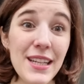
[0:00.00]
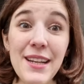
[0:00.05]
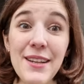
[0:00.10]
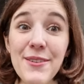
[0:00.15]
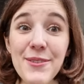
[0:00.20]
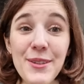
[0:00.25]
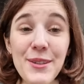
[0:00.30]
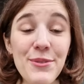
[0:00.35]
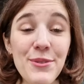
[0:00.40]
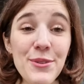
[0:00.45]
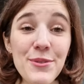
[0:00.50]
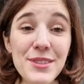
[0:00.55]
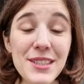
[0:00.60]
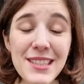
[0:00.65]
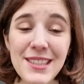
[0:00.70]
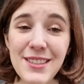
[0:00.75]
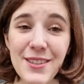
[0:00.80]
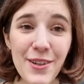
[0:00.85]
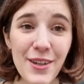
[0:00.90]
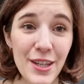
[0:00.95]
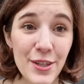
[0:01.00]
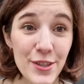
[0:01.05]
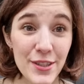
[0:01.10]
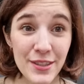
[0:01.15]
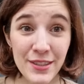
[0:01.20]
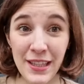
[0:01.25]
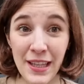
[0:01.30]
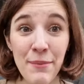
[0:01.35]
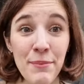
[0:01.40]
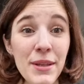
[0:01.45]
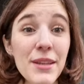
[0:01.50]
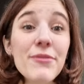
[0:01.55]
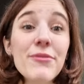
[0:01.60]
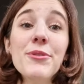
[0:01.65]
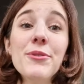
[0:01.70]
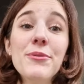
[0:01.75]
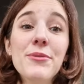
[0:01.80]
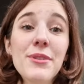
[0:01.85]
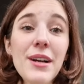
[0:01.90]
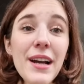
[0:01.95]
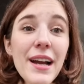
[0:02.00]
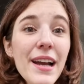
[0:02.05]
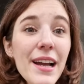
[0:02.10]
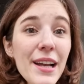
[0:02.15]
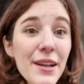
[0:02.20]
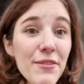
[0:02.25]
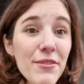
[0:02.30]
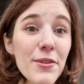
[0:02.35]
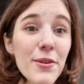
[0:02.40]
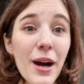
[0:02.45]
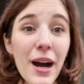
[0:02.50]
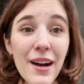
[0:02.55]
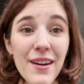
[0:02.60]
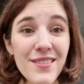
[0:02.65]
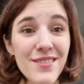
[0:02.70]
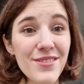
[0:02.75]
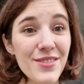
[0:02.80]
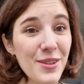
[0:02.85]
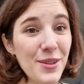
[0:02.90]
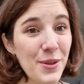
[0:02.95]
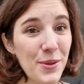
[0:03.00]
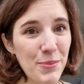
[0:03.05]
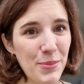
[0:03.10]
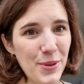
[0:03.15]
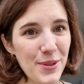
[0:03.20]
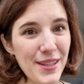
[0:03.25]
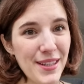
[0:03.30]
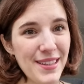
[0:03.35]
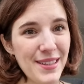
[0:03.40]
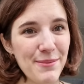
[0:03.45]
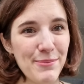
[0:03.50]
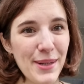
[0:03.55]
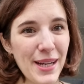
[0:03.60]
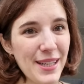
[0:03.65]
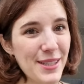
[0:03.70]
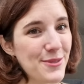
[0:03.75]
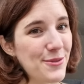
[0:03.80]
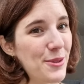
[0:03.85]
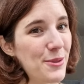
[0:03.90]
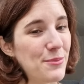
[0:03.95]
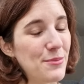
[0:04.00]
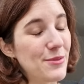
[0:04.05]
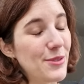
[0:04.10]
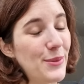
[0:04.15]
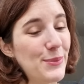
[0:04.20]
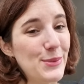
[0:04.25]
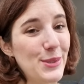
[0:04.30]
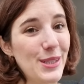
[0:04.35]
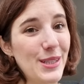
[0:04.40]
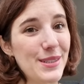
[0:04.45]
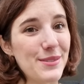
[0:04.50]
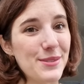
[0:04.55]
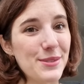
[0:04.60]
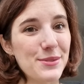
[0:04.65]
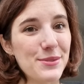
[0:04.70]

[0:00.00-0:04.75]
I don't know if you've seen the collection. Tell me if you have bought any bags from Loewe,